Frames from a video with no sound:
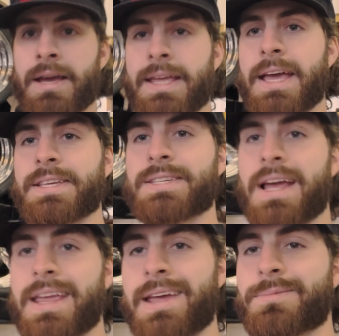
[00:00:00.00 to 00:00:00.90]
Yes,
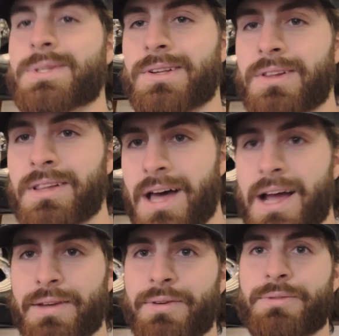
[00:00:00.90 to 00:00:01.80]
I am still
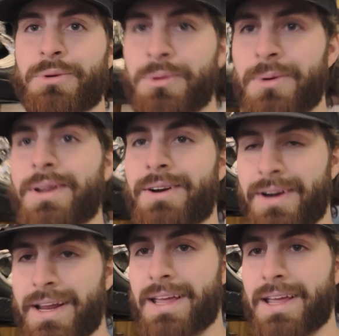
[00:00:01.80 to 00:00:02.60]
alive, if you were wondering.